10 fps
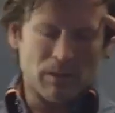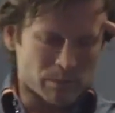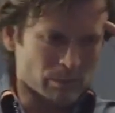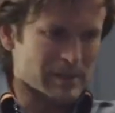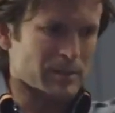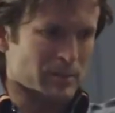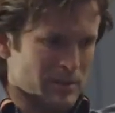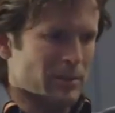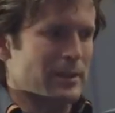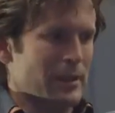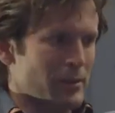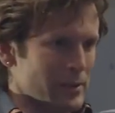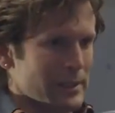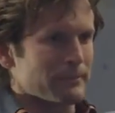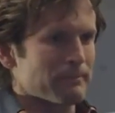what's the result I
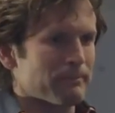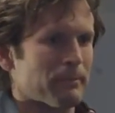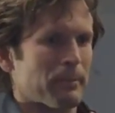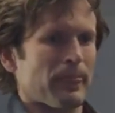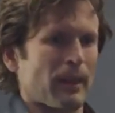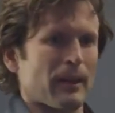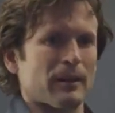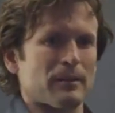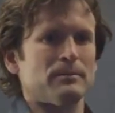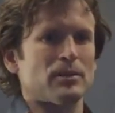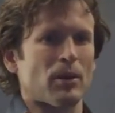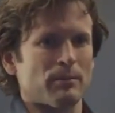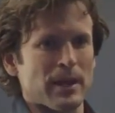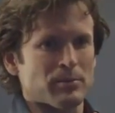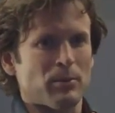create? So
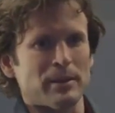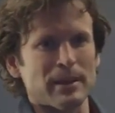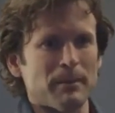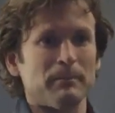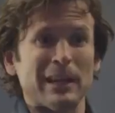that's one tip.